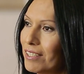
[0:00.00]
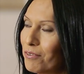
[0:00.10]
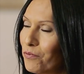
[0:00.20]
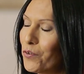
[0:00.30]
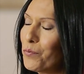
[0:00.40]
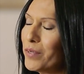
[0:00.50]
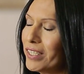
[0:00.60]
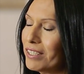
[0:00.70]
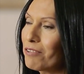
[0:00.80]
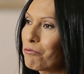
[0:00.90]
For
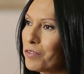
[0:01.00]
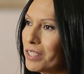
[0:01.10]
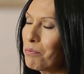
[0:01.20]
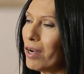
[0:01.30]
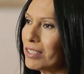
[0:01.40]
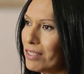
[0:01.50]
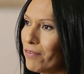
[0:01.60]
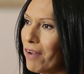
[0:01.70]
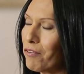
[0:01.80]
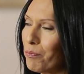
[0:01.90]
me, the really positive
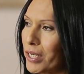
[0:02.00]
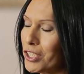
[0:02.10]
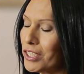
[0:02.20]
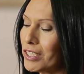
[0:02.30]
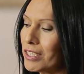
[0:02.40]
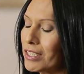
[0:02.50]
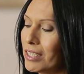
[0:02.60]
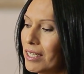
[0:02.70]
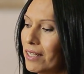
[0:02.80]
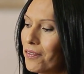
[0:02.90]
affirmations
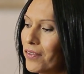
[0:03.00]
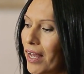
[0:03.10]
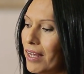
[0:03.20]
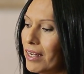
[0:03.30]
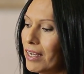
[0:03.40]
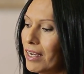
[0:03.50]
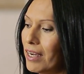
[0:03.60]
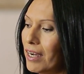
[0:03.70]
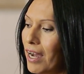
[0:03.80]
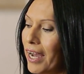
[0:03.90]
that
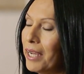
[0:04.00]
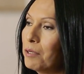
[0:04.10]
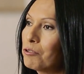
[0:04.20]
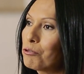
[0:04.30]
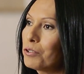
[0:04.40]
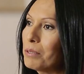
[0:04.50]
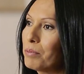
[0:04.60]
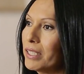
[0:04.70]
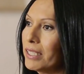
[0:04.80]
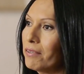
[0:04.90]
I truly
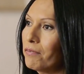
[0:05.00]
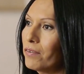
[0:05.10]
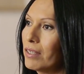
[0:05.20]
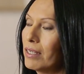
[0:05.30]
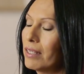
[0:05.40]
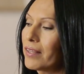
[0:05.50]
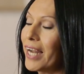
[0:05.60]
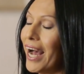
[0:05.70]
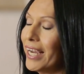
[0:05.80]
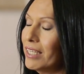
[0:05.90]
believe
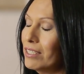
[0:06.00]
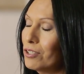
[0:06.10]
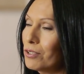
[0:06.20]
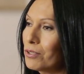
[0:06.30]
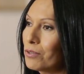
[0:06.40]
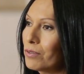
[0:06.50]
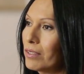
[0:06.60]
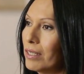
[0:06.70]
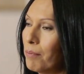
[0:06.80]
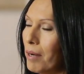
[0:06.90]
that I can do
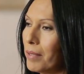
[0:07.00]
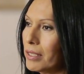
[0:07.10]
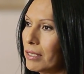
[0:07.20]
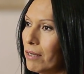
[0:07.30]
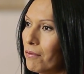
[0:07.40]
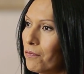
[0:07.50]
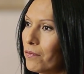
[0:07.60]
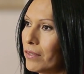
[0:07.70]
about myself